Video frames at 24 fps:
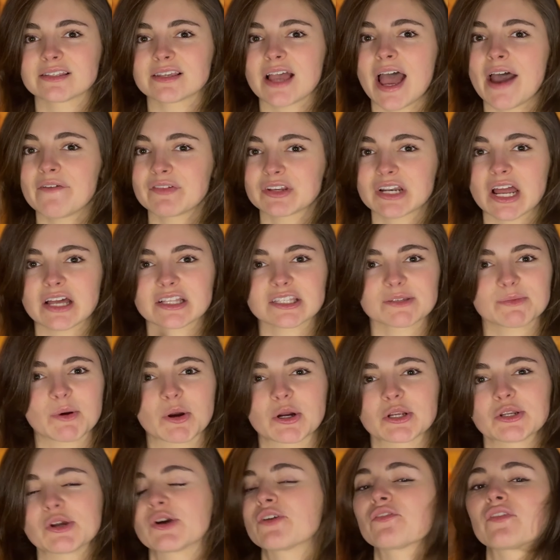having not
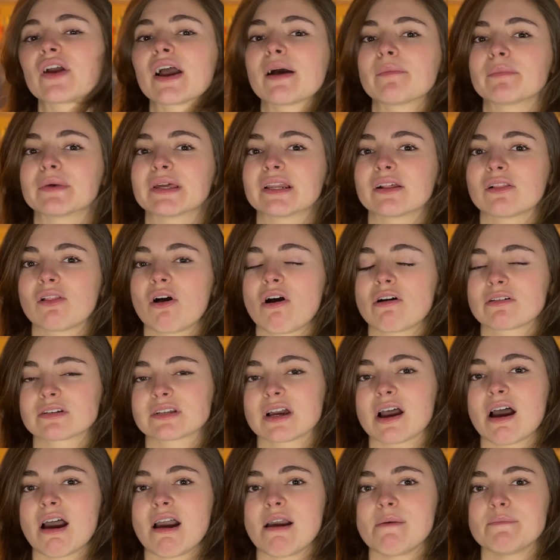spoken to her family in a long
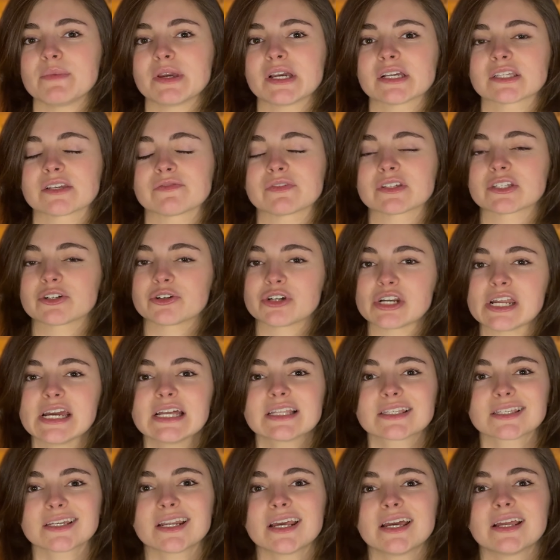time because of a certain
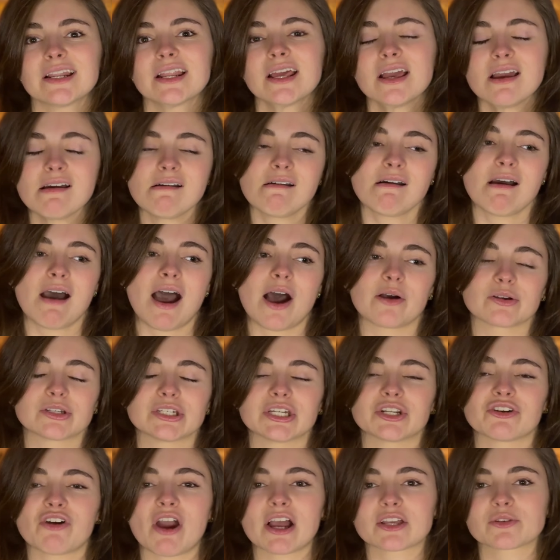incident, how she
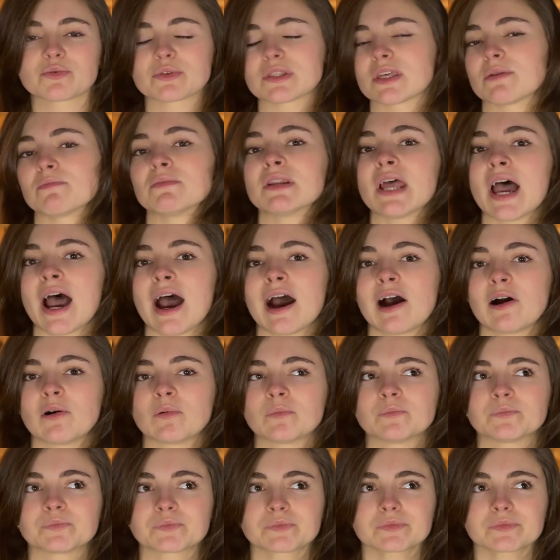interacts with them now.